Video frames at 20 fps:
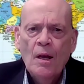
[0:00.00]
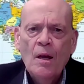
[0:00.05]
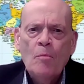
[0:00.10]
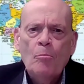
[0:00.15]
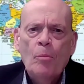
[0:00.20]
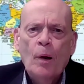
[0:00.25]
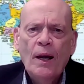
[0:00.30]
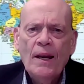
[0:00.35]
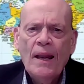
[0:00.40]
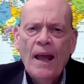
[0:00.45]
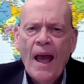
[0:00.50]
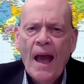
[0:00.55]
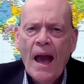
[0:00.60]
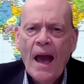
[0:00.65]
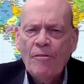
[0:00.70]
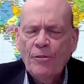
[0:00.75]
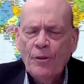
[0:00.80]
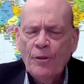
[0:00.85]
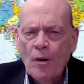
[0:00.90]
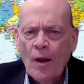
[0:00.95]
But
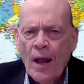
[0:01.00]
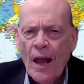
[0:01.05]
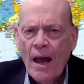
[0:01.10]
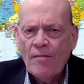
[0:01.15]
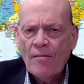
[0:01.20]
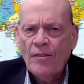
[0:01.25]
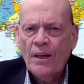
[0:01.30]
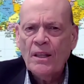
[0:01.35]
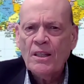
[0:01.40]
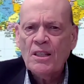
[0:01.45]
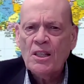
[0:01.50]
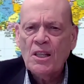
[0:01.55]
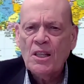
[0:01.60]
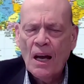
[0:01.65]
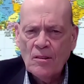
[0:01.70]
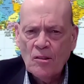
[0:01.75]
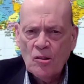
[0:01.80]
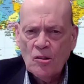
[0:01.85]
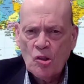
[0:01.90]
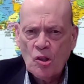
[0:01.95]
after having
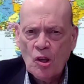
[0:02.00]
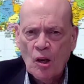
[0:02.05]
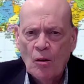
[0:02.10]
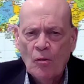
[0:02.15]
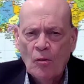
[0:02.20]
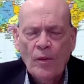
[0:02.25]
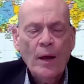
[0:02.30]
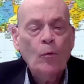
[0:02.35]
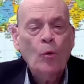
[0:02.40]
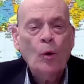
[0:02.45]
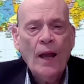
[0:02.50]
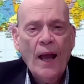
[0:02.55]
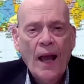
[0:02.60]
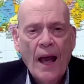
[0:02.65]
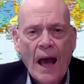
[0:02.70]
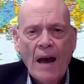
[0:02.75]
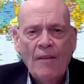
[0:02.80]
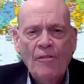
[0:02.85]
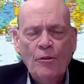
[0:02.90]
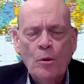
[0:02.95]
done so, they would
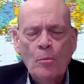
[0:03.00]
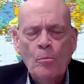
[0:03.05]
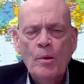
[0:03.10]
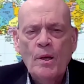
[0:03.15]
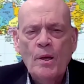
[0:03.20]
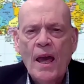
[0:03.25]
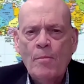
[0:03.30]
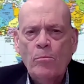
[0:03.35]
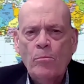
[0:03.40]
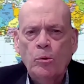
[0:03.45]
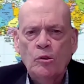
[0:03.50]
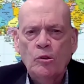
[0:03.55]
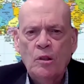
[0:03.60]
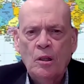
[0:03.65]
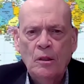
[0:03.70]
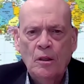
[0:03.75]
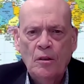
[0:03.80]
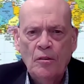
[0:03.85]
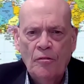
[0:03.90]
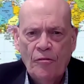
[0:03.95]
have to be able
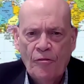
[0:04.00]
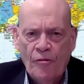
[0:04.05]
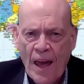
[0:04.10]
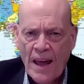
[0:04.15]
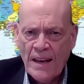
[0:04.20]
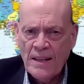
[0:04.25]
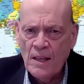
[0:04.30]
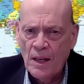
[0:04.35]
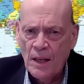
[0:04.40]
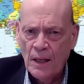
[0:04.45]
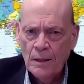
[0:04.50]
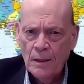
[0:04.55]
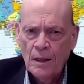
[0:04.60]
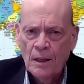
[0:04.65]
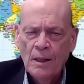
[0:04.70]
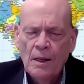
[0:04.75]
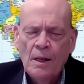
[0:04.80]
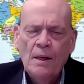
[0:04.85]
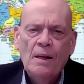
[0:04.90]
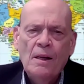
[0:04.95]
to defend it
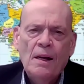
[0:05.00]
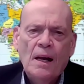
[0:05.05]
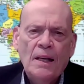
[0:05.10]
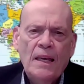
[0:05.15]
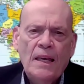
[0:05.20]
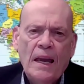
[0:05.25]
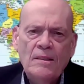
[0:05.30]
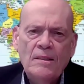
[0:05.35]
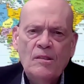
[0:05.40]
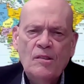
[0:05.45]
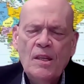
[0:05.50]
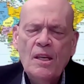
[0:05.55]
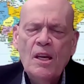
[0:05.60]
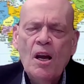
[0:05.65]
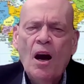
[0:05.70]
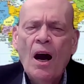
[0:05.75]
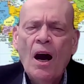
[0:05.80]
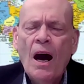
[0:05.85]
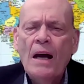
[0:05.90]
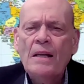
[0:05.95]
against the
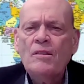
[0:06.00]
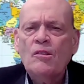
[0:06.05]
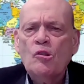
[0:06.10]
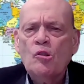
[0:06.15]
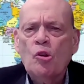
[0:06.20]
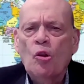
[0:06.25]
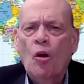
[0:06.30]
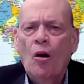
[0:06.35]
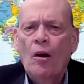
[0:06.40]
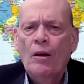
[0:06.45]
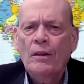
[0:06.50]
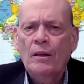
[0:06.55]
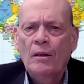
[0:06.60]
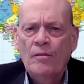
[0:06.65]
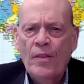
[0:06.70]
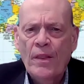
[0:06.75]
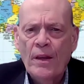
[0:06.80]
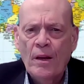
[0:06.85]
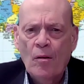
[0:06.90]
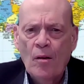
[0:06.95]
onslaught
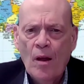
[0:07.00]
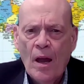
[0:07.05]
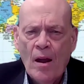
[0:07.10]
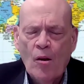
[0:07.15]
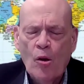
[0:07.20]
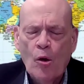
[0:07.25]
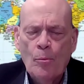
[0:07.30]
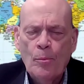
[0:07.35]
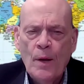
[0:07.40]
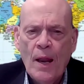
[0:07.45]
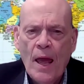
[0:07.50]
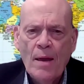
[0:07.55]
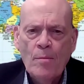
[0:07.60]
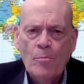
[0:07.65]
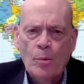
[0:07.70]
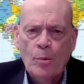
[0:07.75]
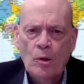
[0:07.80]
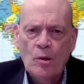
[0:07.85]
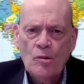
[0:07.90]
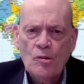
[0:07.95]
of their Arab
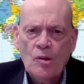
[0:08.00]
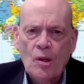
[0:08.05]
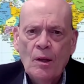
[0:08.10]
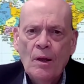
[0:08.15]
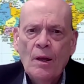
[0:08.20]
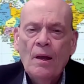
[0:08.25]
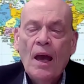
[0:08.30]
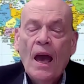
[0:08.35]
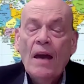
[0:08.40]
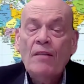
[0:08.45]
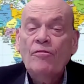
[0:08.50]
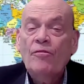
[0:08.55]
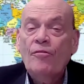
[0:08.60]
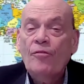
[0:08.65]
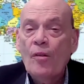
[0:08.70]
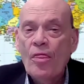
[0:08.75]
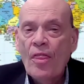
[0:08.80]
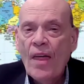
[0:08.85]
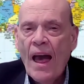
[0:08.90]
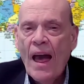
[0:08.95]
neighbors. And
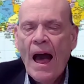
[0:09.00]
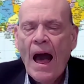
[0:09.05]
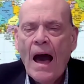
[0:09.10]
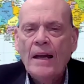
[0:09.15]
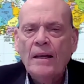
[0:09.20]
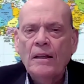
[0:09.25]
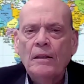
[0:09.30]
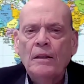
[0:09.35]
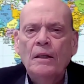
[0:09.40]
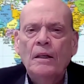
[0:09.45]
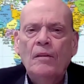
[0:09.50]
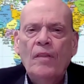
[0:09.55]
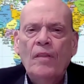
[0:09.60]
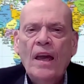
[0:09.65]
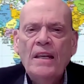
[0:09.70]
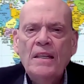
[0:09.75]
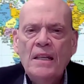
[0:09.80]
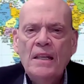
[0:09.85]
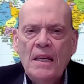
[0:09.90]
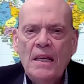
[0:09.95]
for that,
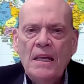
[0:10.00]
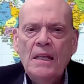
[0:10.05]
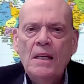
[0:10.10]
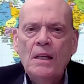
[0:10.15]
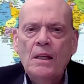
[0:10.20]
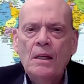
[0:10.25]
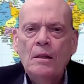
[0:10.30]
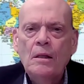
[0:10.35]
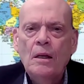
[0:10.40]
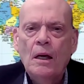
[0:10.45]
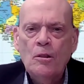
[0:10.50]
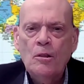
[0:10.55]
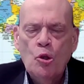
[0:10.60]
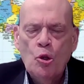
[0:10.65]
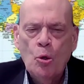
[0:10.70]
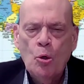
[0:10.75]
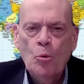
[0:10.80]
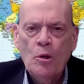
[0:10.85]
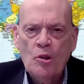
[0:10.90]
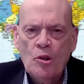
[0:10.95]
they needed a
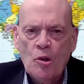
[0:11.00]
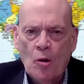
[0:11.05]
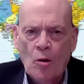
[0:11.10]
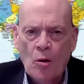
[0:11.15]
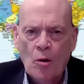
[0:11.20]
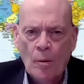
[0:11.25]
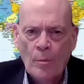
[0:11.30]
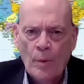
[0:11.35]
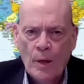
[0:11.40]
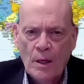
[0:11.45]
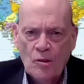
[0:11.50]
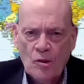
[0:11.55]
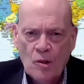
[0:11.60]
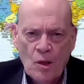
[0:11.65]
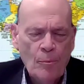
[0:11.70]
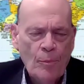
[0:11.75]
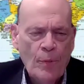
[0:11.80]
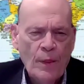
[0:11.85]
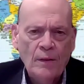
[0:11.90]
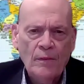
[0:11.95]
Jewish army,
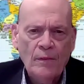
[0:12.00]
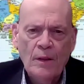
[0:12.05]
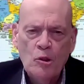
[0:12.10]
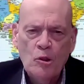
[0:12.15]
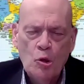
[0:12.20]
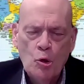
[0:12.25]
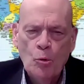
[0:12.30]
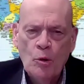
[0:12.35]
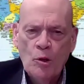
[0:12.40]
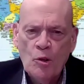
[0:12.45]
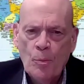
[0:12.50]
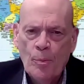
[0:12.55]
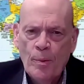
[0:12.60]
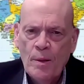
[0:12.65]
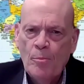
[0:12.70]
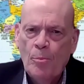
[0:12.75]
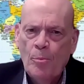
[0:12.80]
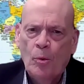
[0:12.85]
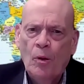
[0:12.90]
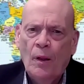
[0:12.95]
something the Jewish
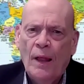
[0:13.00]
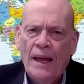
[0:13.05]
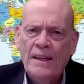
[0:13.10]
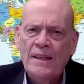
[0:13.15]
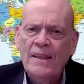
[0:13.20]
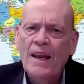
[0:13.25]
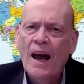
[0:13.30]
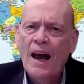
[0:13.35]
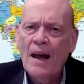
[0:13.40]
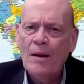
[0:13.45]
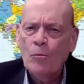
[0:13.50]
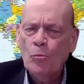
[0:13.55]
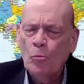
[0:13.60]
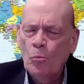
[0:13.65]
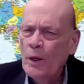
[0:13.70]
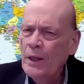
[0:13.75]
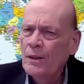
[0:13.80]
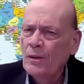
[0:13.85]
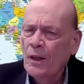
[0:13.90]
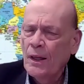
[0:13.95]
people had not
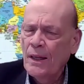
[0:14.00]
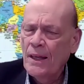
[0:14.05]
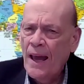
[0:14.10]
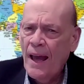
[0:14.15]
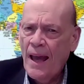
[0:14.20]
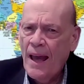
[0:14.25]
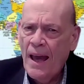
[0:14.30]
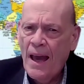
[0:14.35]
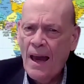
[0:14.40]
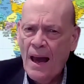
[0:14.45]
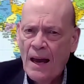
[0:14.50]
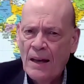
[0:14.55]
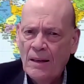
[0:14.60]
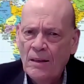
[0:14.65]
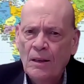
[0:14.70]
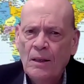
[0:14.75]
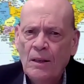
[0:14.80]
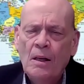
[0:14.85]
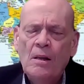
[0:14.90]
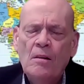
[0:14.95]
really
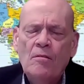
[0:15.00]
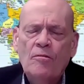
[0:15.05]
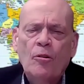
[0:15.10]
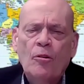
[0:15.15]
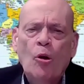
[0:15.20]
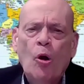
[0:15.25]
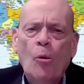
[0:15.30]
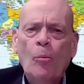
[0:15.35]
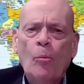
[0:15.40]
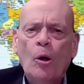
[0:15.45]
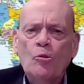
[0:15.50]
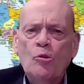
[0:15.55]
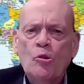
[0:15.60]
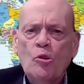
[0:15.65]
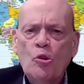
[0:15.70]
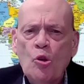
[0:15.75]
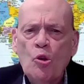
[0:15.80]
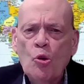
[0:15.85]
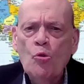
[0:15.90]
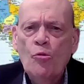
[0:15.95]
had for
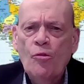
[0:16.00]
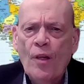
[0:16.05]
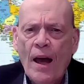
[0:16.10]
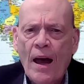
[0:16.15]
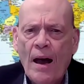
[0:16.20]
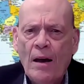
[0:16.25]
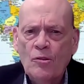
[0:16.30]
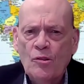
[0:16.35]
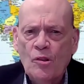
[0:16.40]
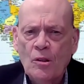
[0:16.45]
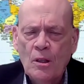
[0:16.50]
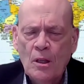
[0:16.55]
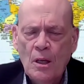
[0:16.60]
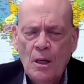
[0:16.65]
almost 2,000